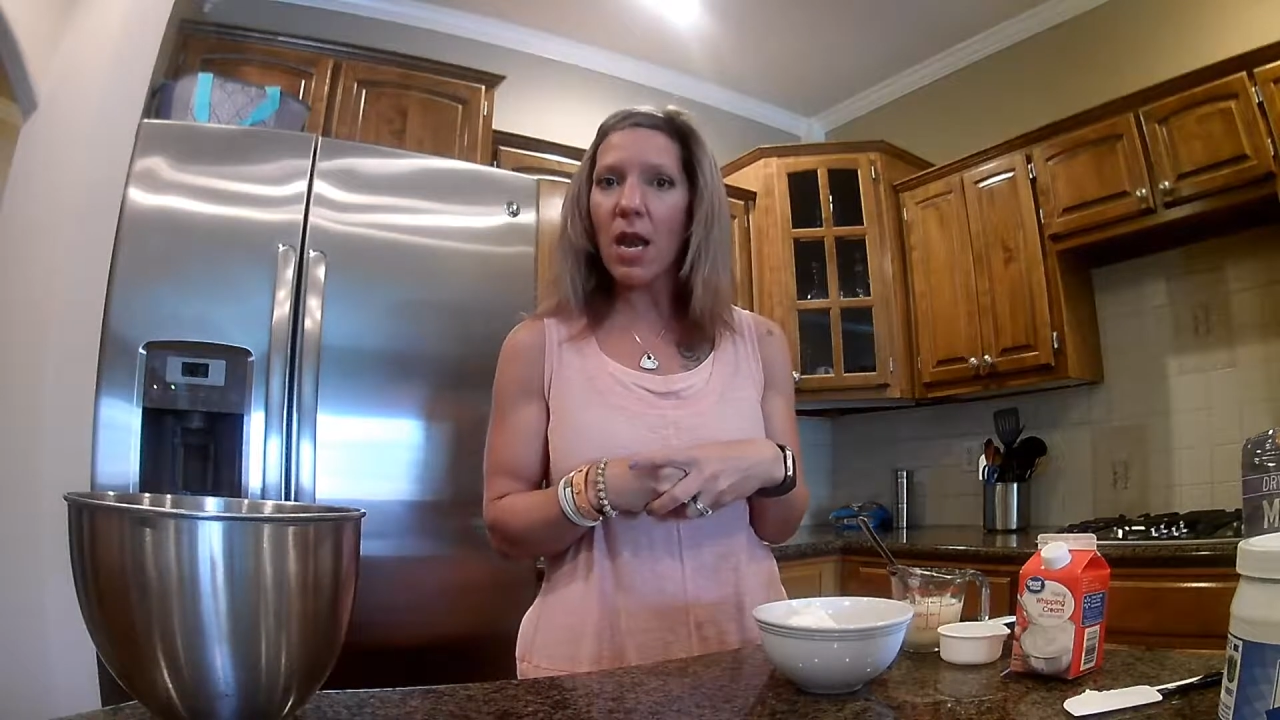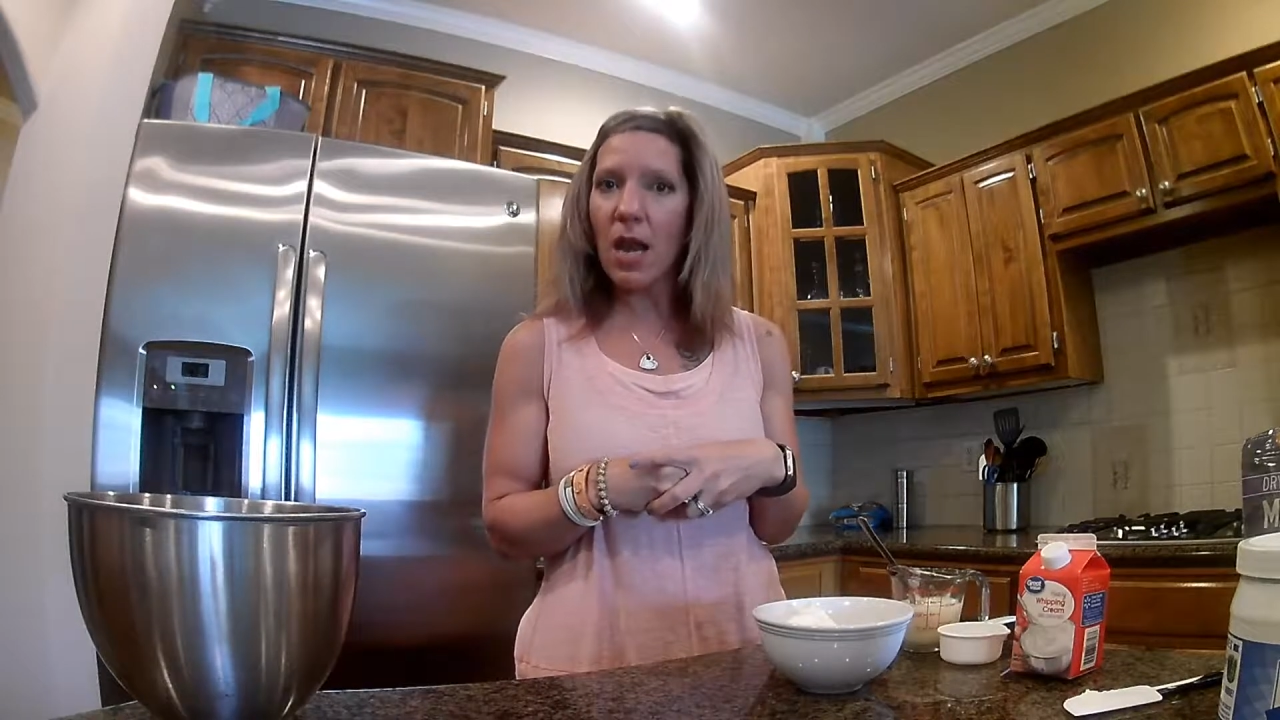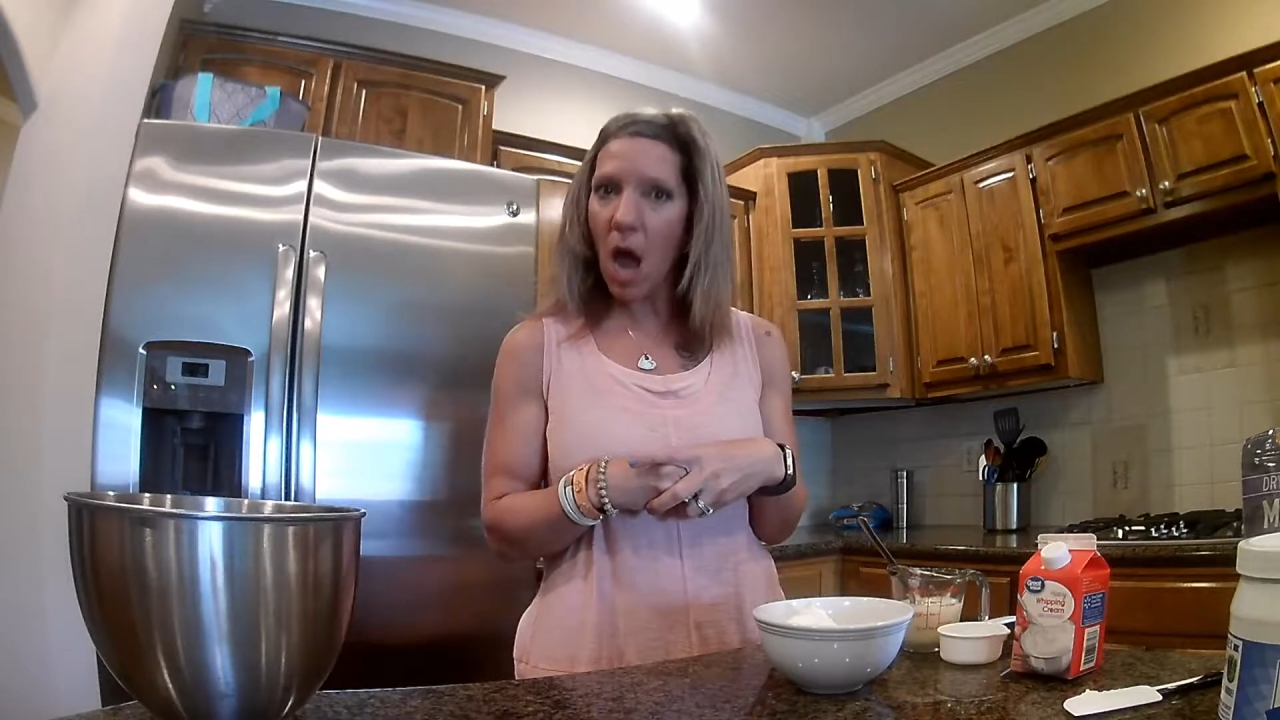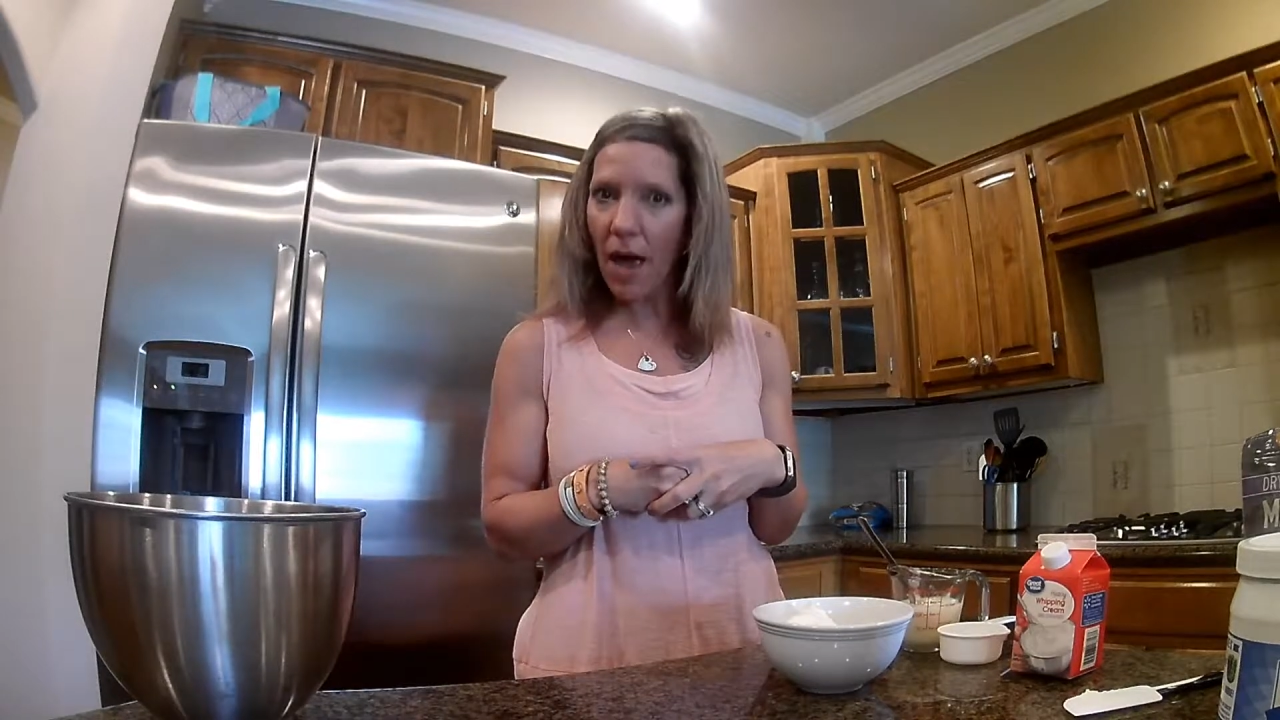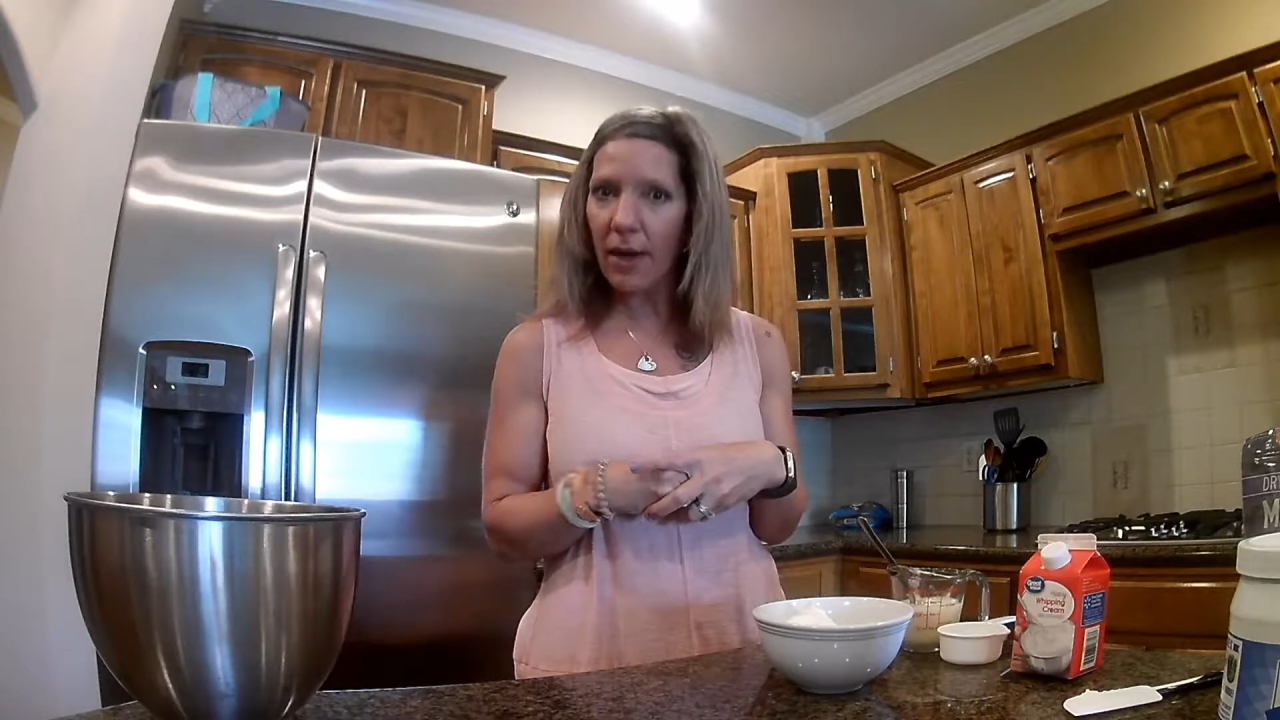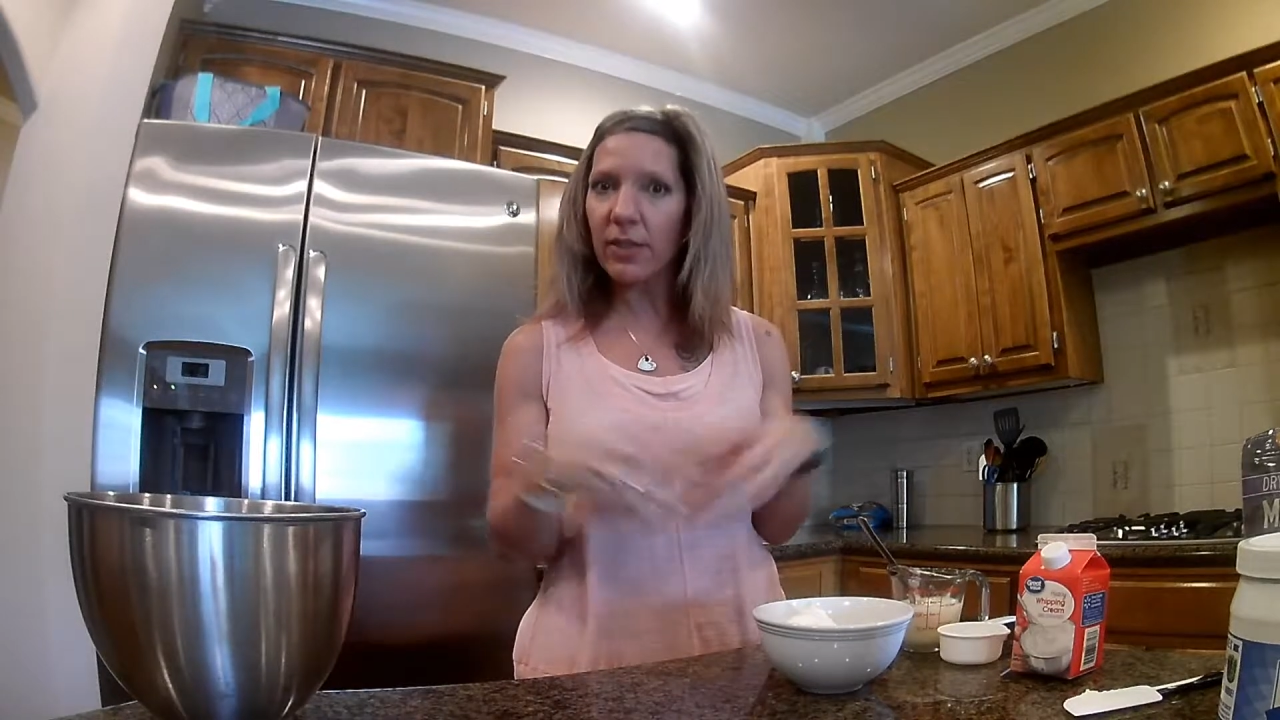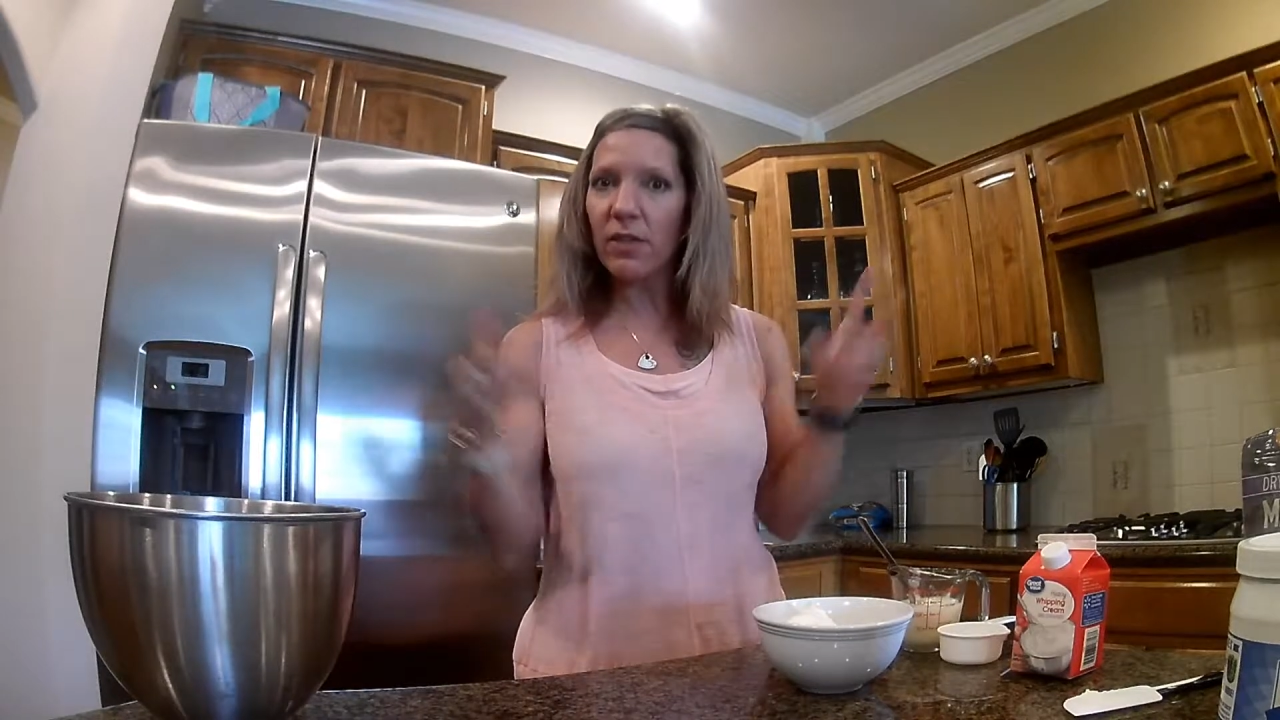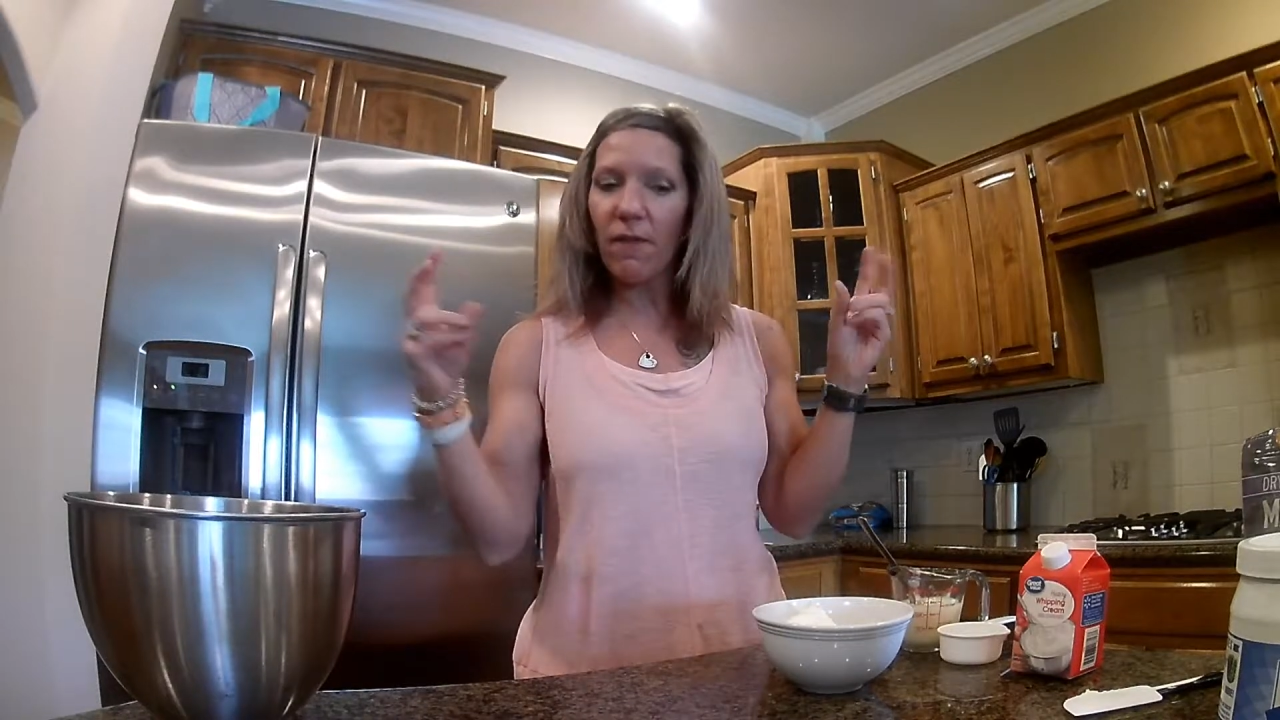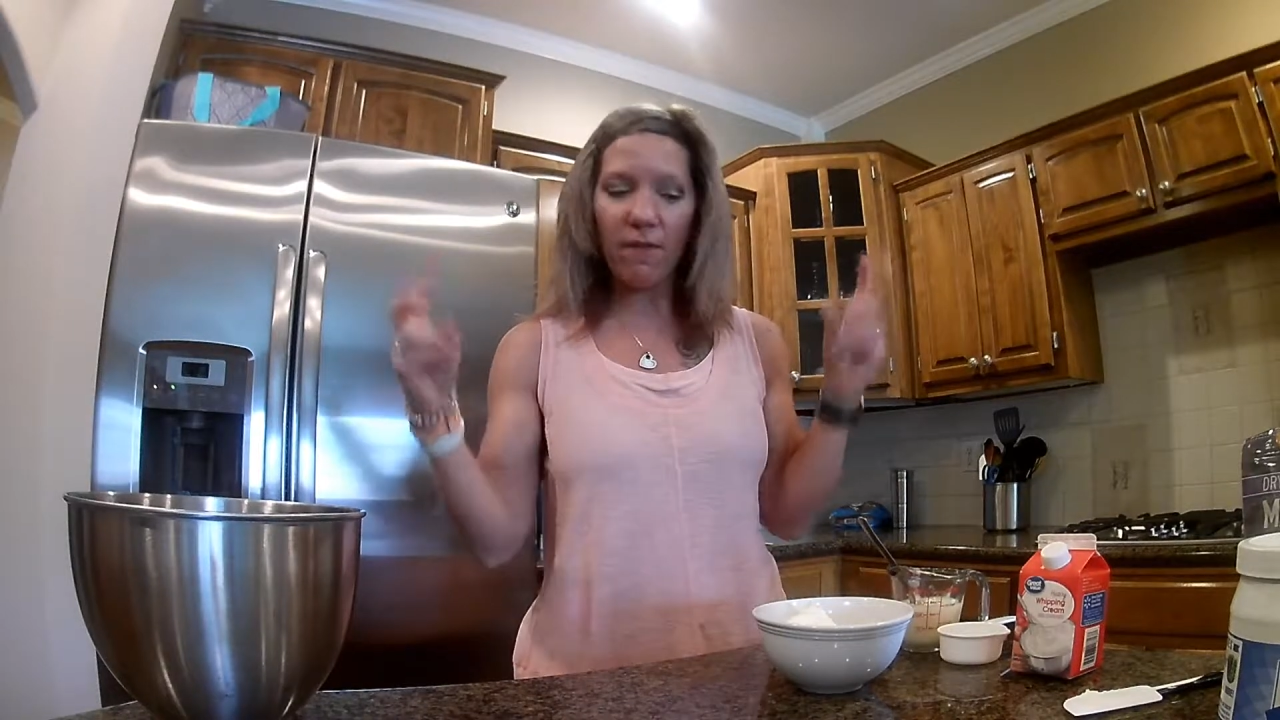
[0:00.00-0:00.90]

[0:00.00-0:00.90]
nut